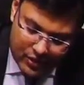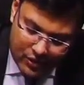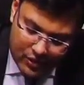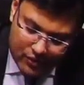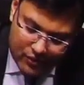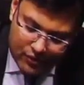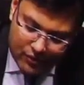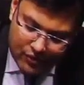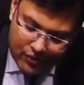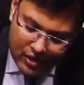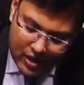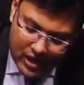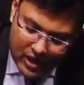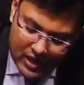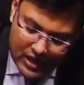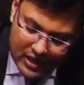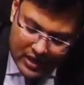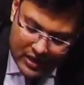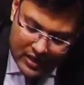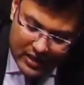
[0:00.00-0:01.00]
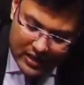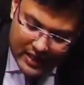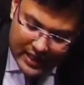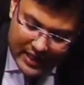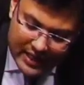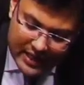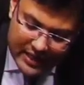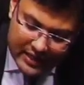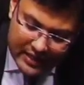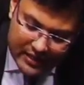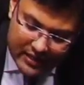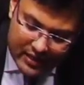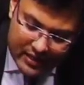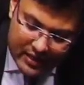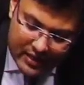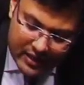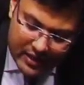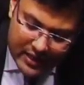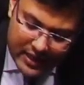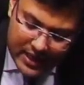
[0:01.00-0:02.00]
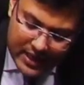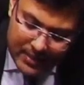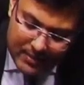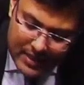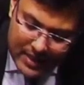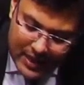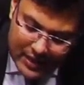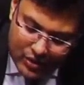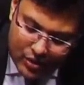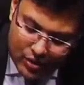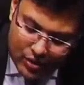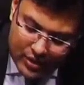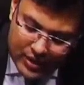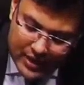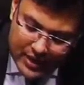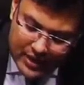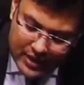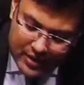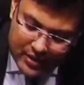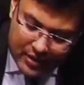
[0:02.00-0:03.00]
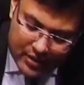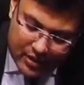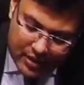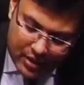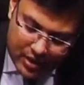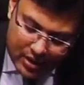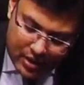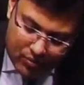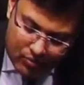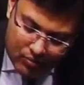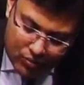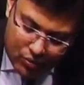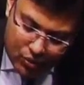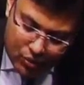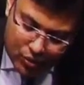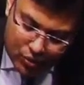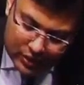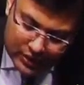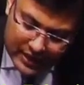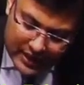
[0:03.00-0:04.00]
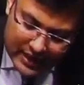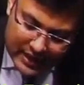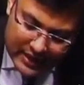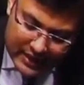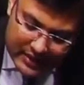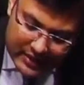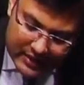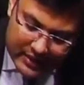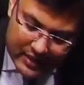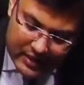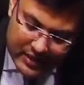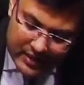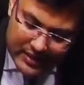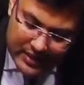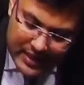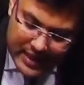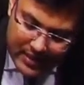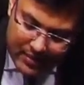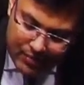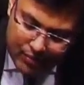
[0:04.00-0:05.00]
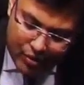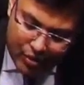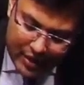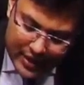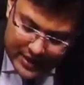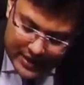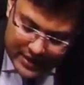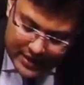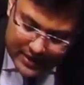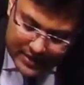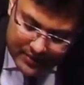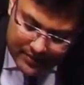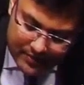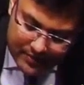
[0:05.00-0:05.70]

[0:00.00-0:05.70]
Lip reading: Fall in hematocrit more than 10 points.